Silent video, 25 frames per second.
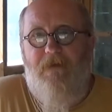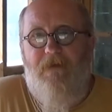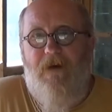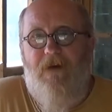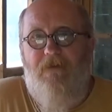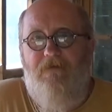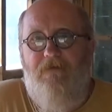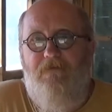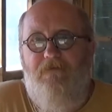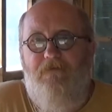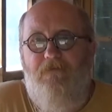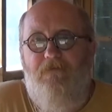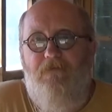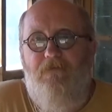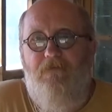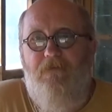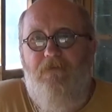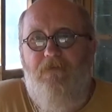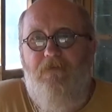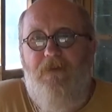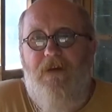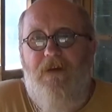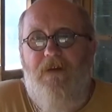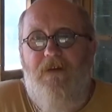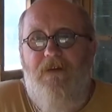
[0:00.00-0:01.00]
I've
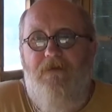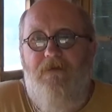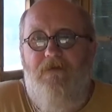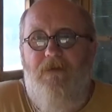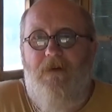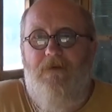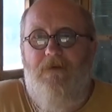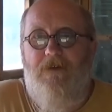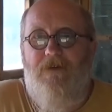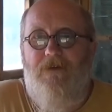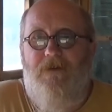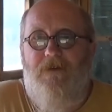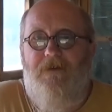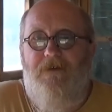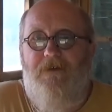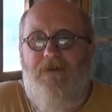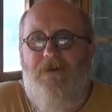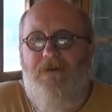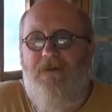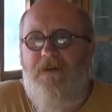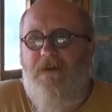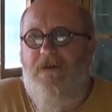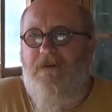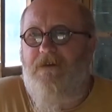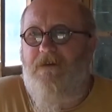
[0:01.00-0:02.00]
been into Robert Johnson
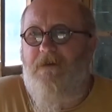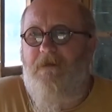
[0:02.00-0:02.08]
since I was